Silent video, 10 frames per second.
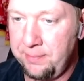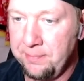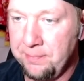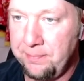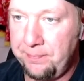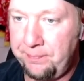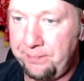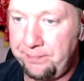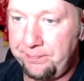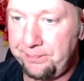
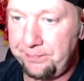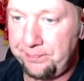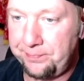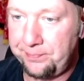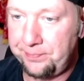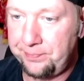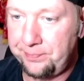Nobody speaks.